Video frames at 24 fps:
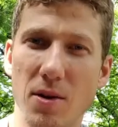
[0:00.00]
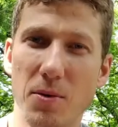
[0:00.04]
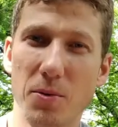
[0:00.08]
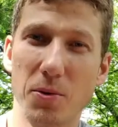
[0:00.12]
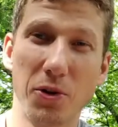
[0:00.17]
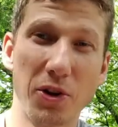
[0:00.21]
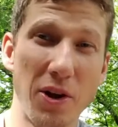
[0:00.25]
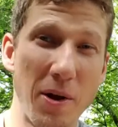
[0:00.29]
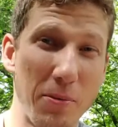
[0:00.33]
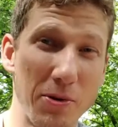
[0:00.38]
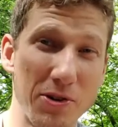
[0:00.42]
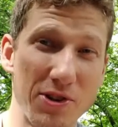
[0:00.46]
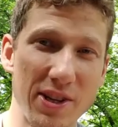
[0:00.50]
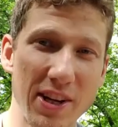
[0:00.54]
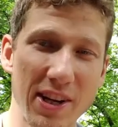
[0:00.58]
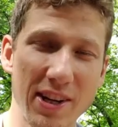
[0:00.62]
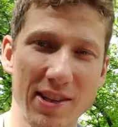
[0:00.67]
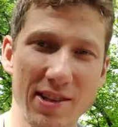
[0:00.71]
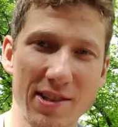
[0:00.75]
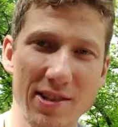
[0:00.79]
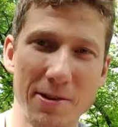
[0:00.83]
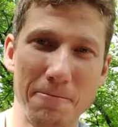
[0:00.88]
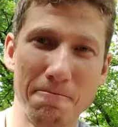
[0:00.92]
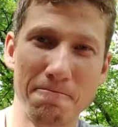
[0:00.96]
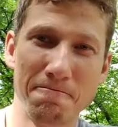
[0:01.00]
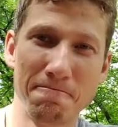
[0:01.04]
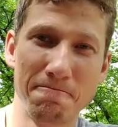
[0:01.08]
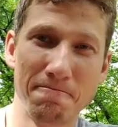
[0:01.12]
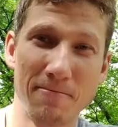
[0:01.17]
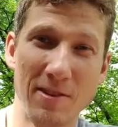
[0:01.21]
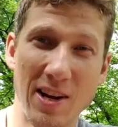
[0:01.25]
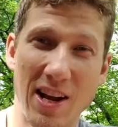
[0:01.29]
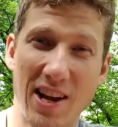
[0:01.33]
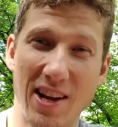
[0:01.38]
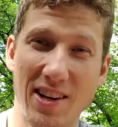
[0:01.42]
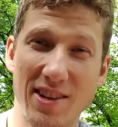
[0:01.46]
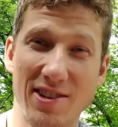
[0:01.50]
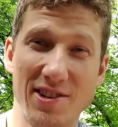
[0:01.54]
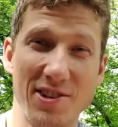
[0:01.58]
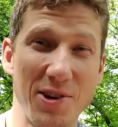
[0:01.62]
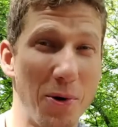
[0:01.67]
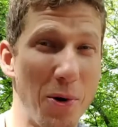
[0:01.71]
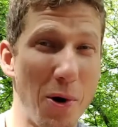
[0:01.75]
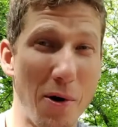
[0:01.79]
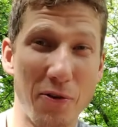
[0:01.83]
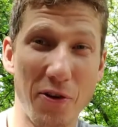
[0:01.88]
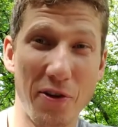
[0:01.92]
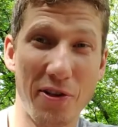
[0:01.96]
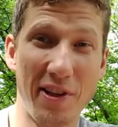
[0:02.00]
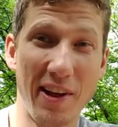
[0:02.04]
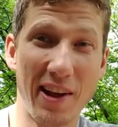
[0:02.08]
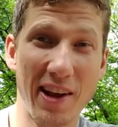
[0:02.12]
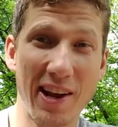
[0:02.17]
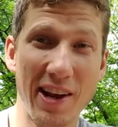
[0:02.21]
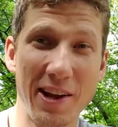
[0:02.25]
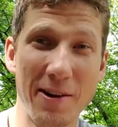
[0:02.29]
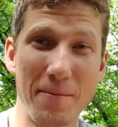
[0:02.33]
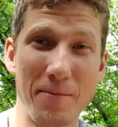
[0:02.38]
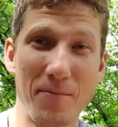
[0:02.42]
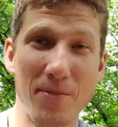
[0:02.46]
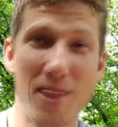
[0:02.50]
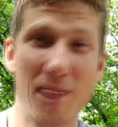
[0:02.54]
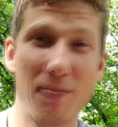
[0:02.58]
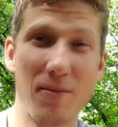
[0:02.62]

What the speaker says: Rule number 6, don't overthink it.